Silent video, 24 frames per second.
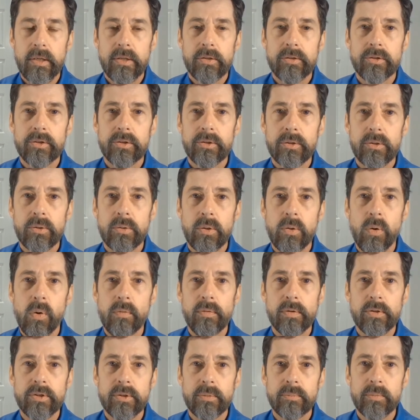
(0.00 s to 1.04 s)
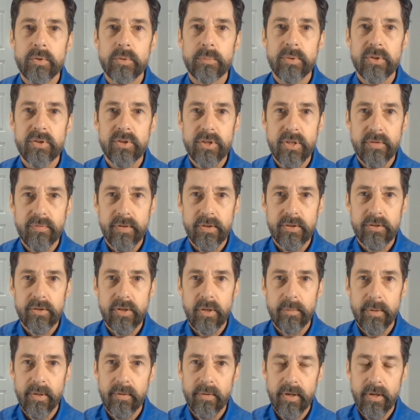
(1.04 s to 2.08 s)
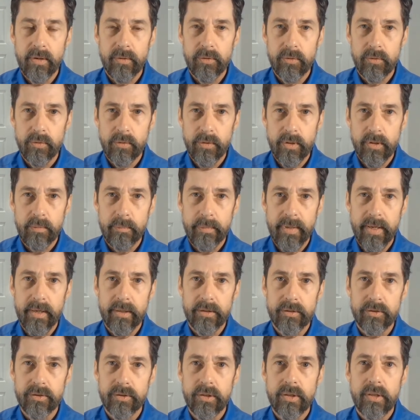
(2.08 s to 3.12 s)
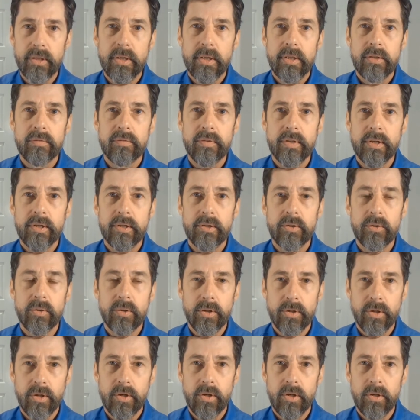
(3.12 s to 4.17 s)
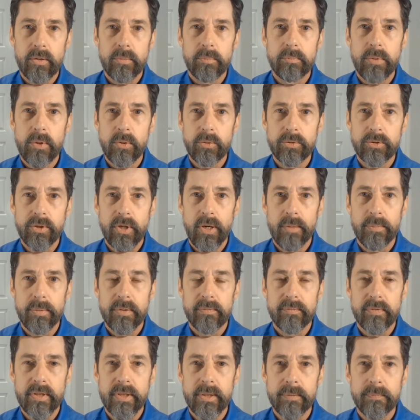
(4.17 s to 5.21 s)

to go over some specifics about how you're going to manage feeding your dog post-operatively.